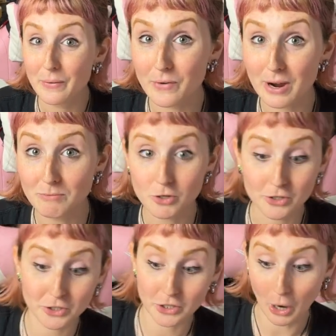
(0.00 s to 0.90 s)
or I'm
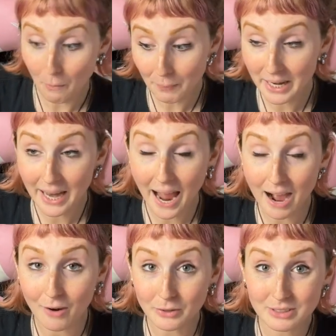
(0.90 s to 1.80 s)
just scoping
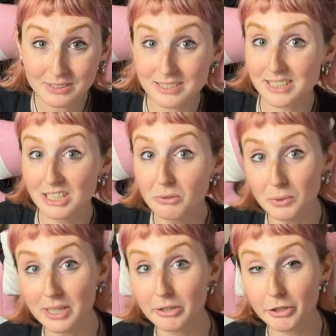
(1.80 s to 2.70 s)
out to see
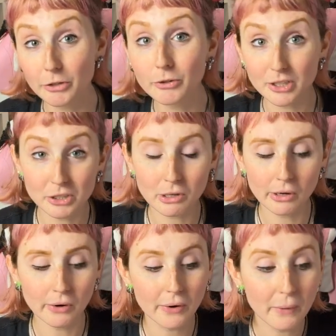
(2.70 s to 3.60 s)
what you can
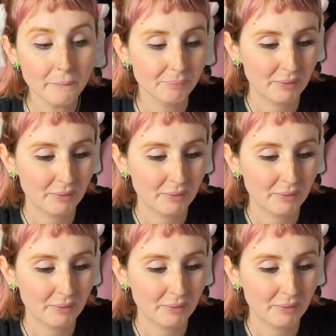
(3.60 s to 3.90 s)
do.